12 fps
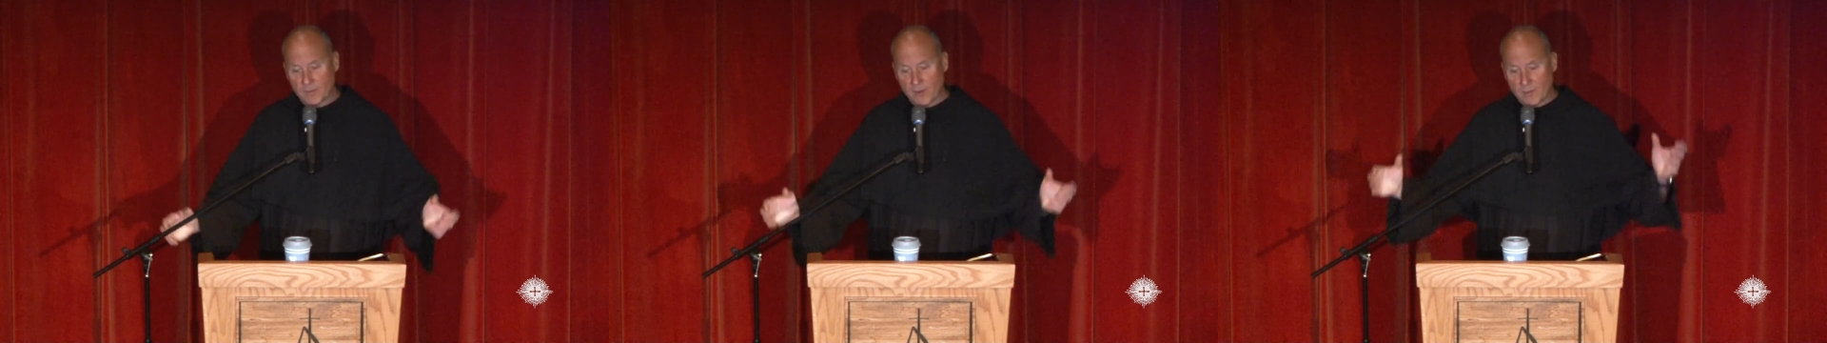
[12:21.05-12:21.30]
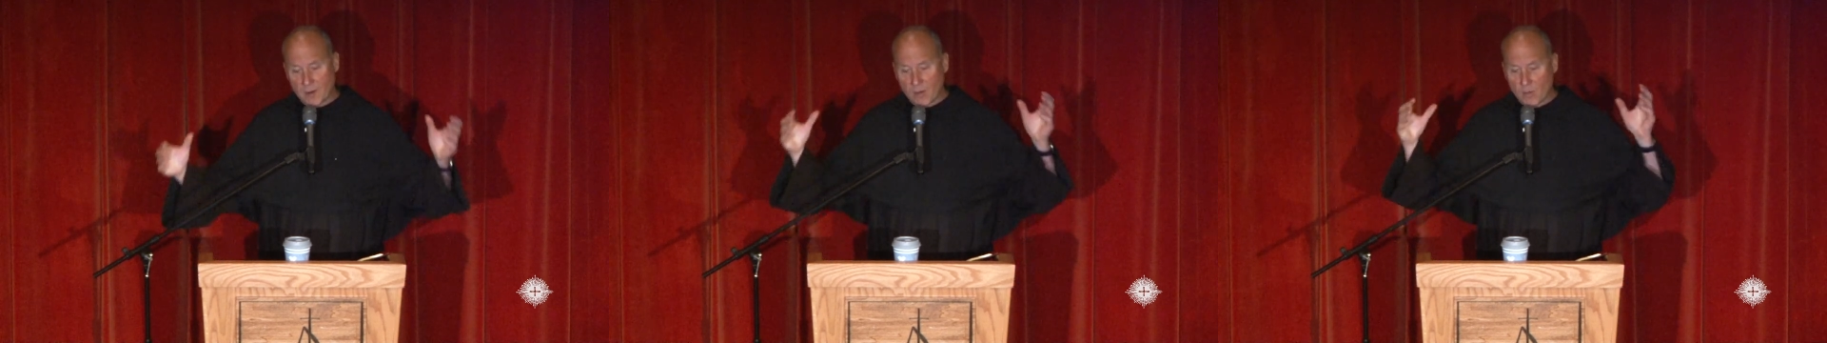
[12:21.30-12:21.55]

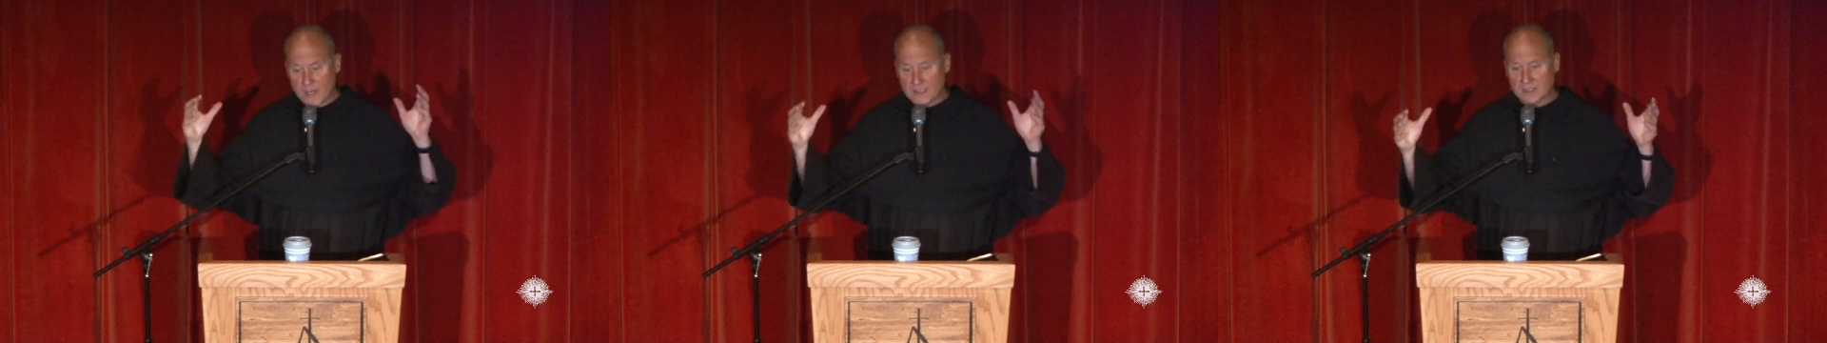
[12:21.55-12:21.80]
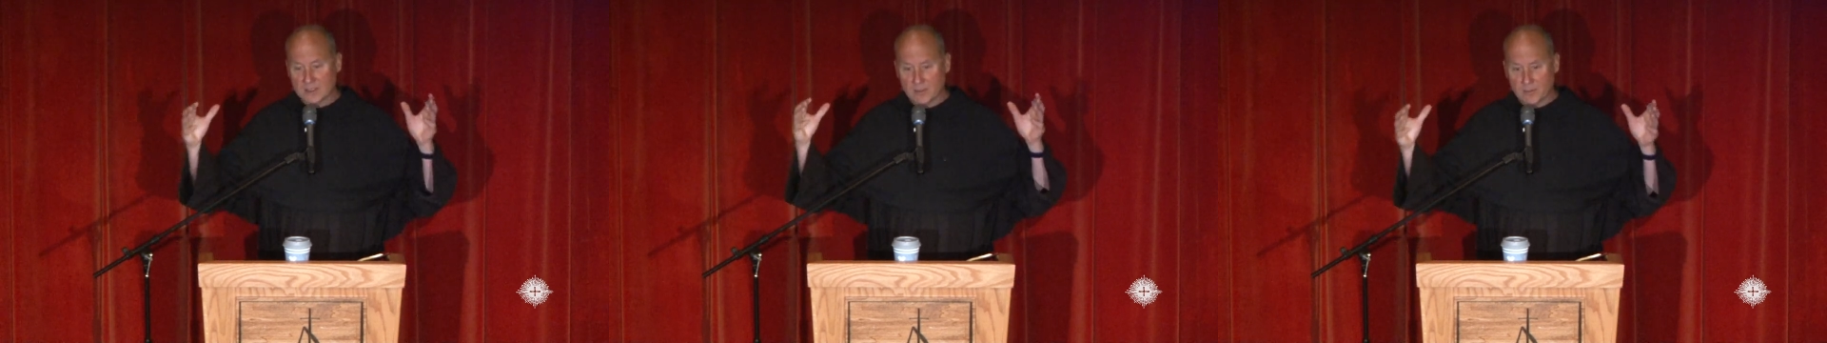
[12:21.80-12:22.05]
from our
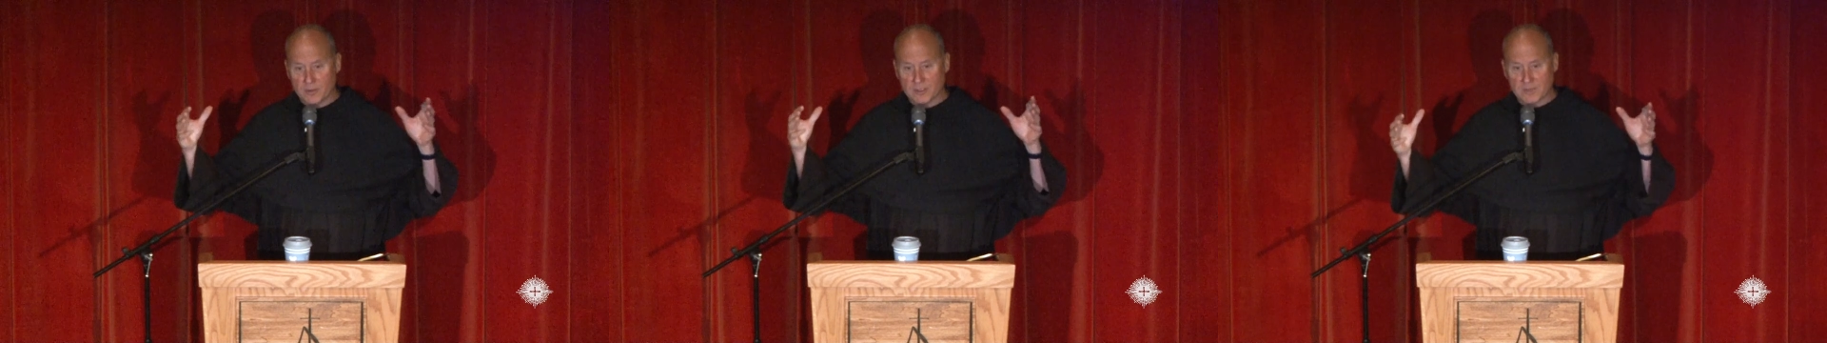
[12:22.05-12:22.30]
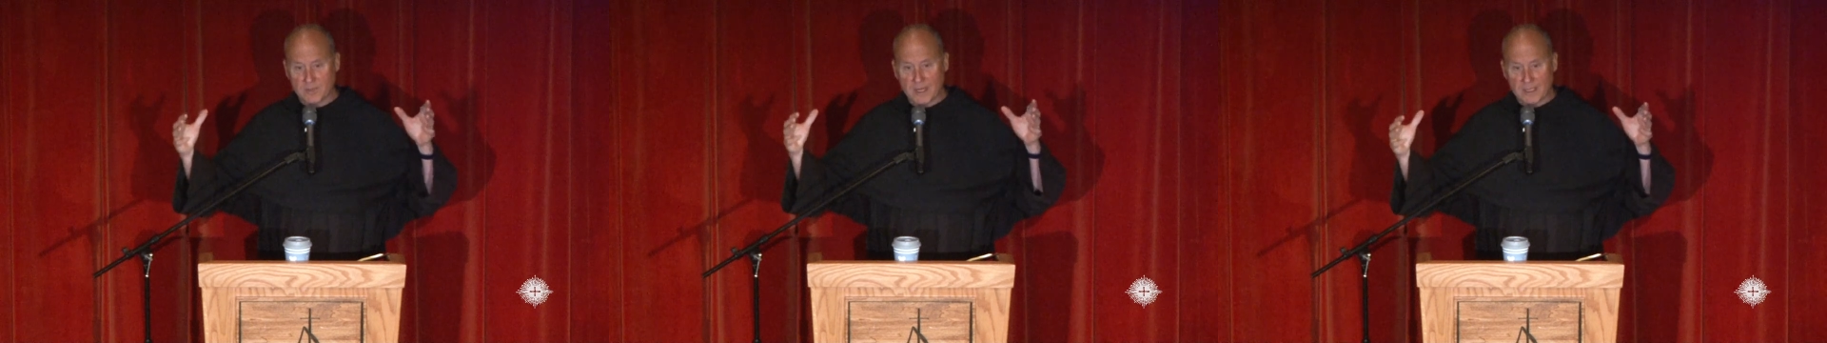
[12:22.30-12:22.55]
Western
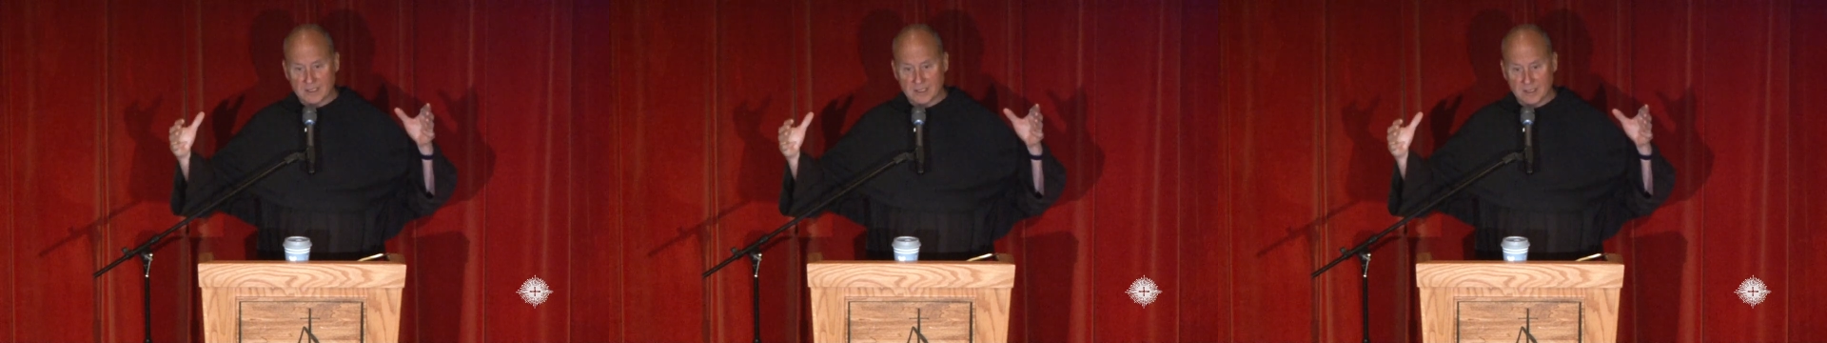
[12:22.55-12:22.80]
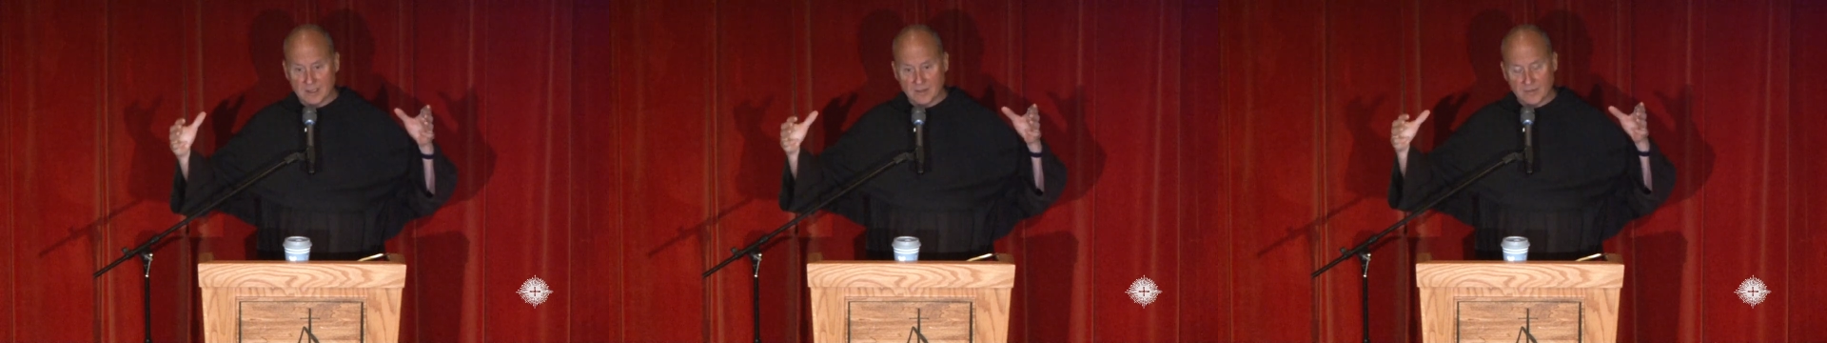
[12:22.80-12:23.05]

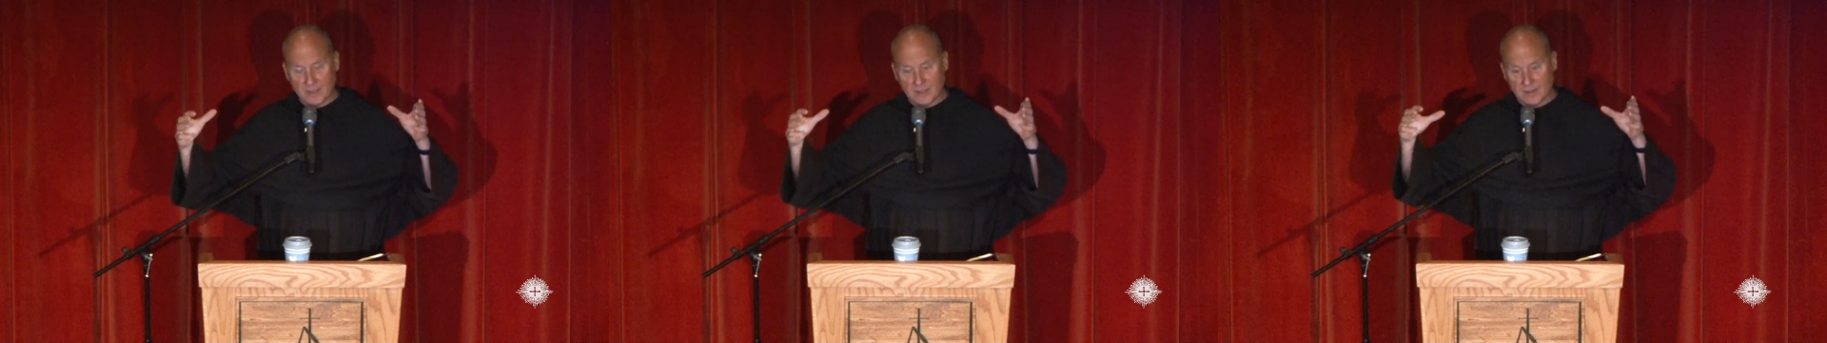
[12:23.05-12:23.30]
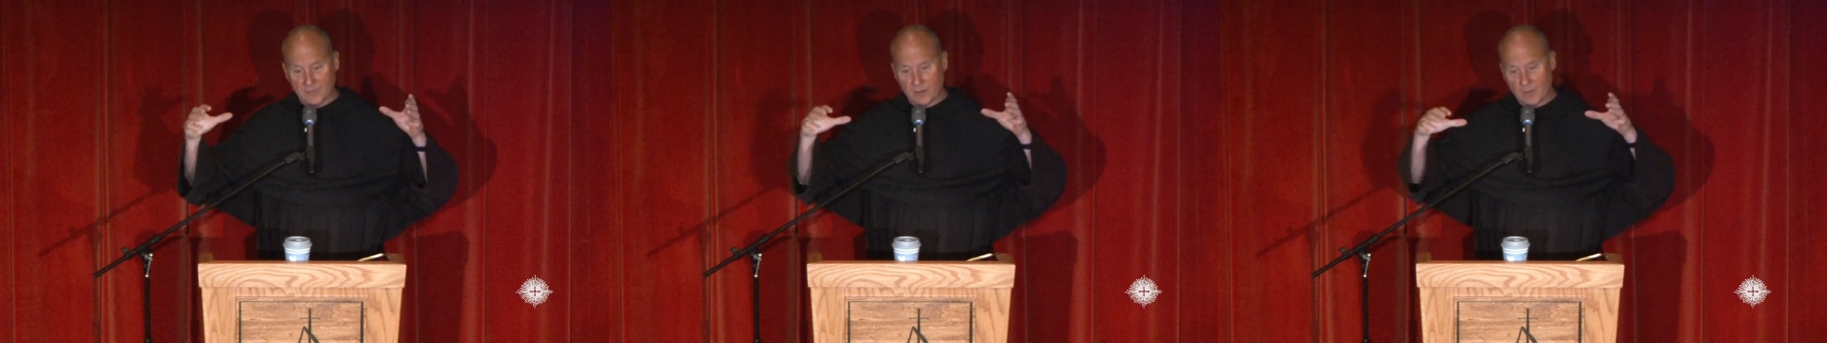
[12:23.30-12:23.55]
perspective and,
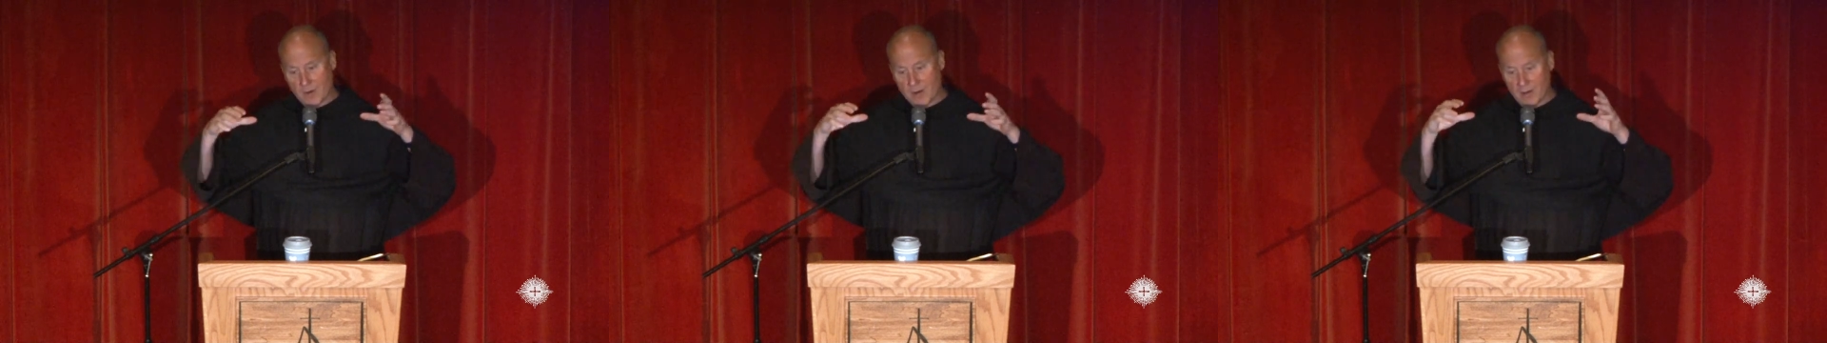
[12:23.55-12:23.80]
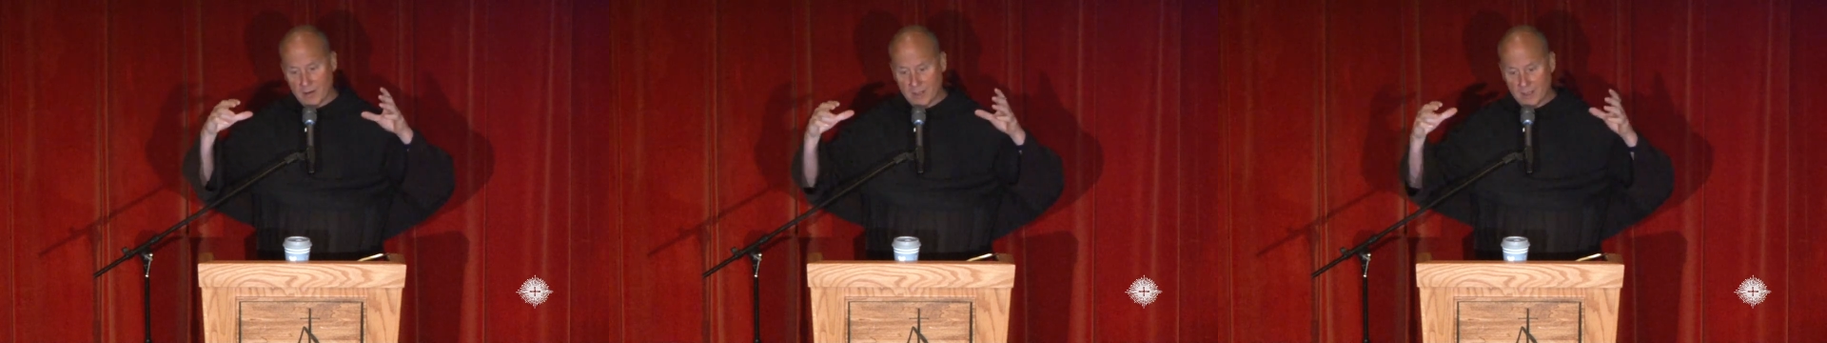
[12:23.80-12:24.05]
and from
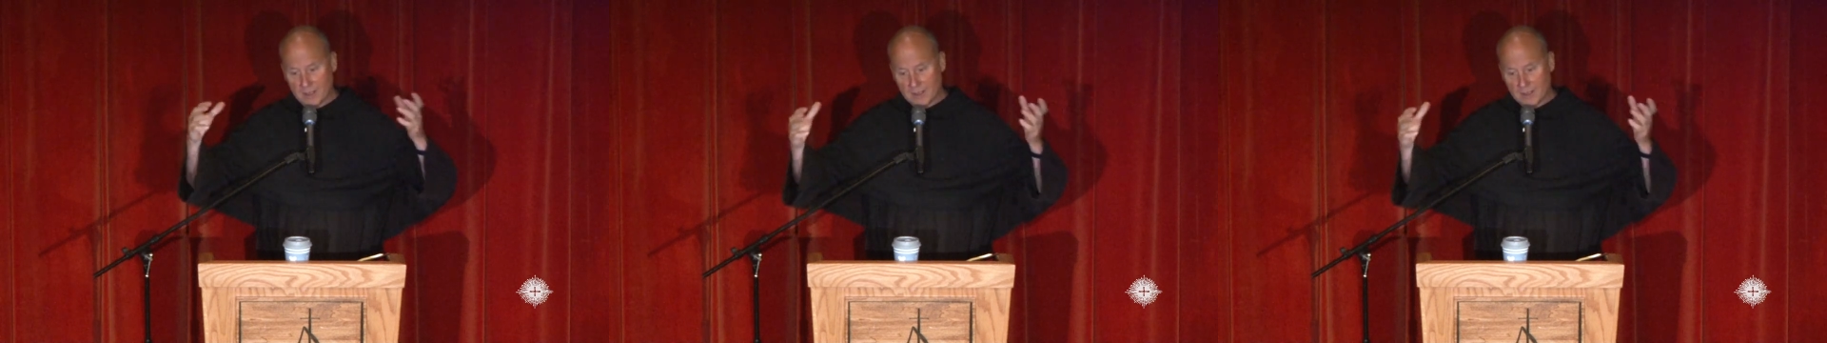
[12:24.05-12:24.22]
our